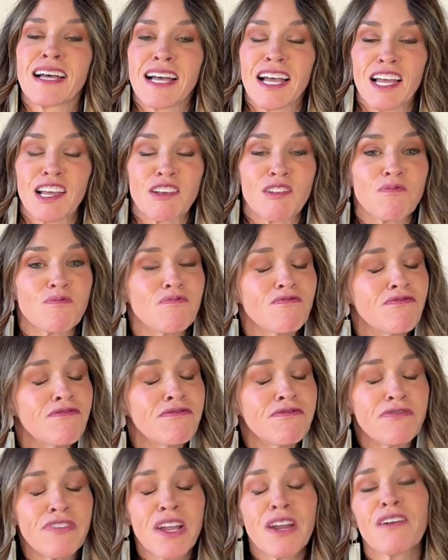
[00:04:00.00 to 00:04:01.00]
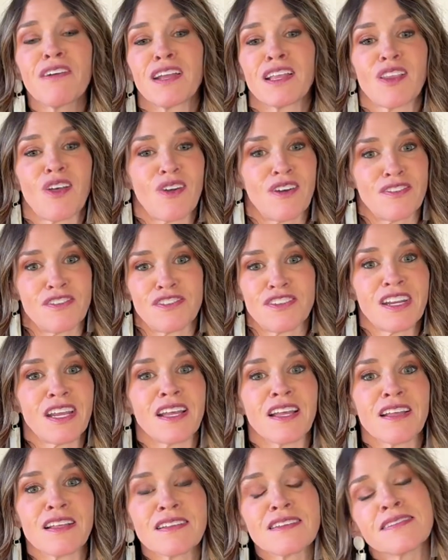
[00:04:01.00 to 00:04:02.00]
a very large
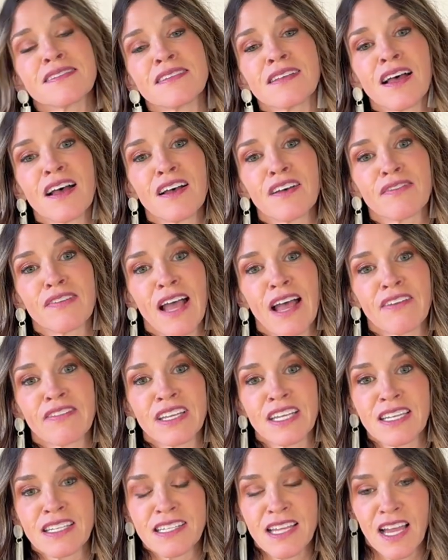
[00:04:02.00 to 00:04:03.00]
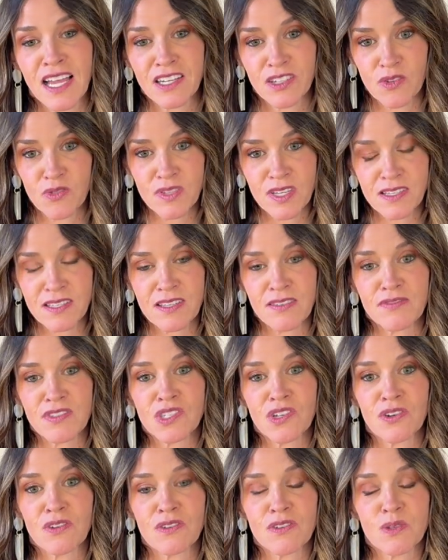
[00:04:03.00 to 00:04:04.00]
chance of having a diagnosis of
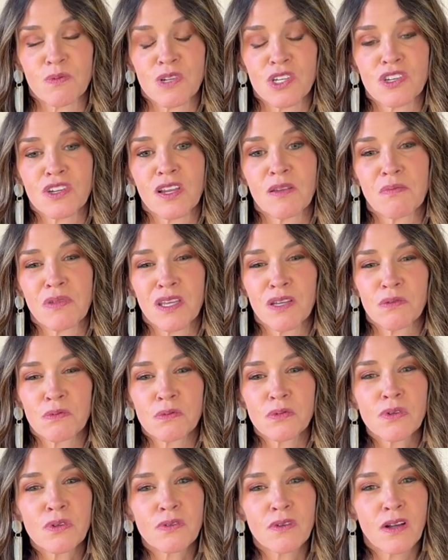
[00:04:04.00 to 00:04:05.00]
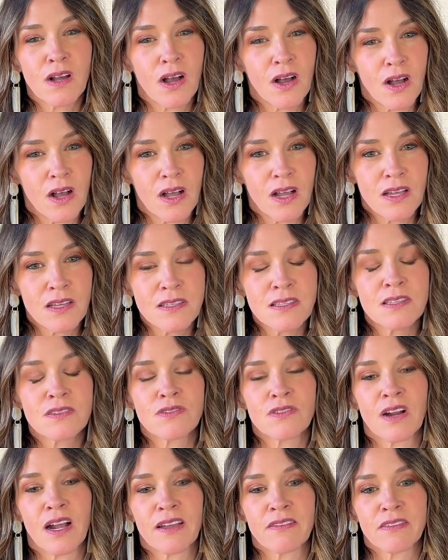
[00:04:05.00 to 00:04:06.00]
CIRS, which could be a root cause
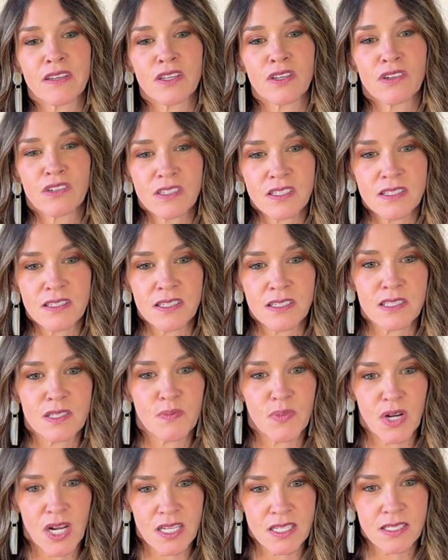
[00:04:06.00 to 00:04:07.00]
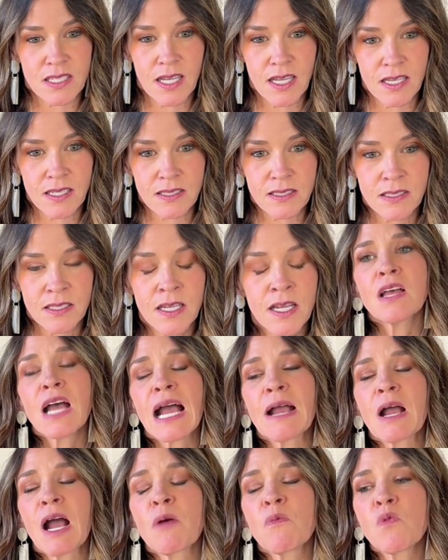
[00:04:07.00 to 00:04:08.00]
driving your disease process.
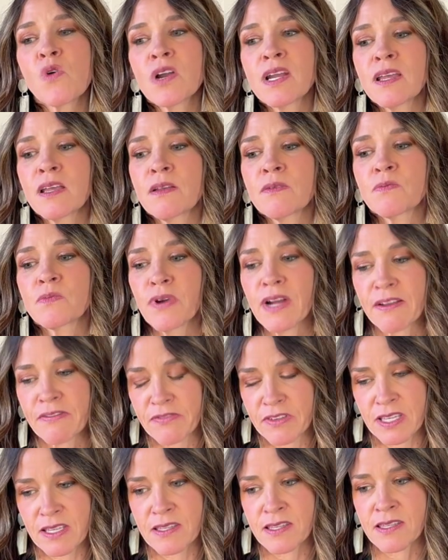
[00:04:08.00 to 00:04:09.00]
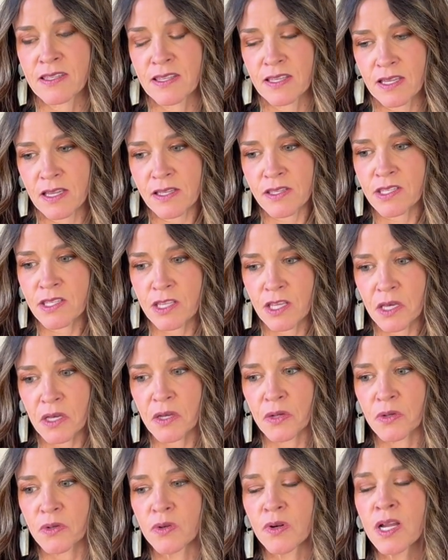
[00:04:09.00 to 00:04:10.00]
I want to preface this,
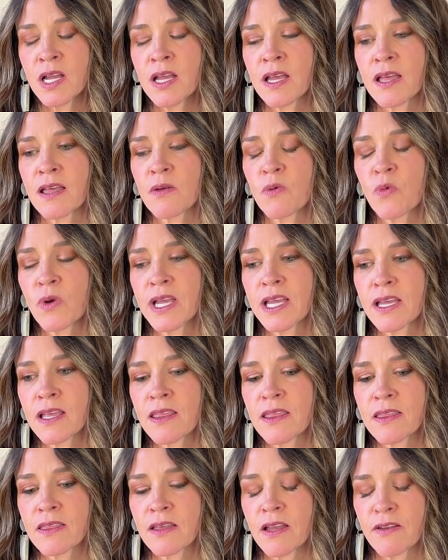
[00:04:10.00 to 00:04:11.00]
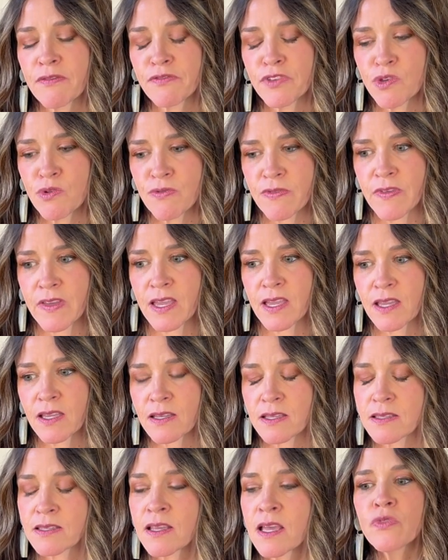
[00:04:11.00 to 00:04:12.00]
though, with a few
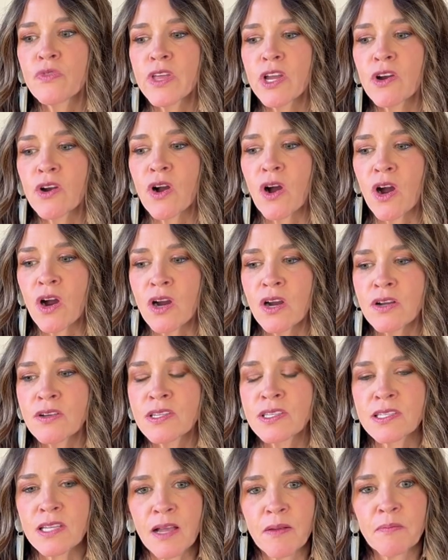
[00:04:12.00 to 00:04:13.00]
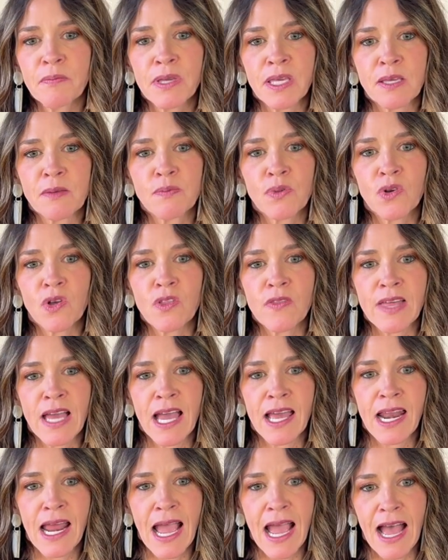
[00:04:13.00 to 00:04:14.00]
things. There are some people
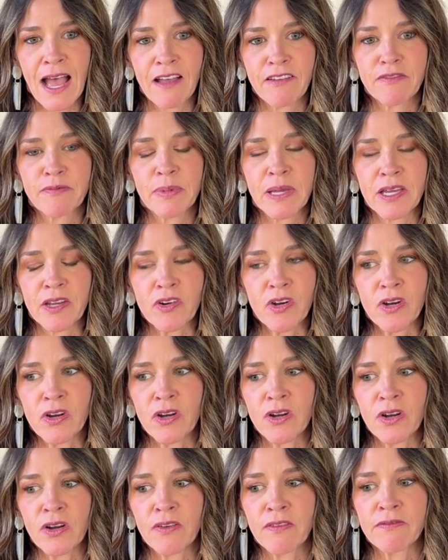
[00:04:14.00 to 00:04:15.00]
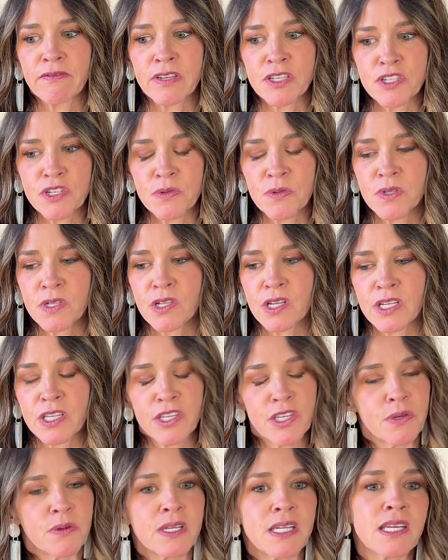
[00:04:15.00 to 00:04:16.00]
that have better visual
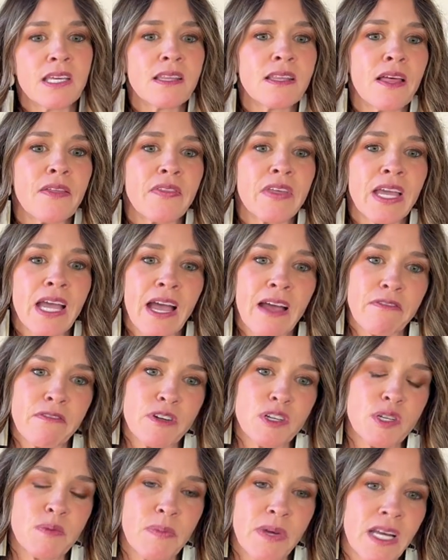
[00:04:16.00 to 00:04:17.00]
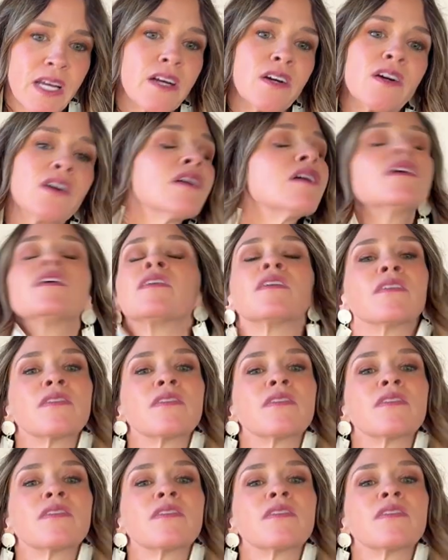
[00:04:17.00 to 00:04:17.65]
acuity than the average bear.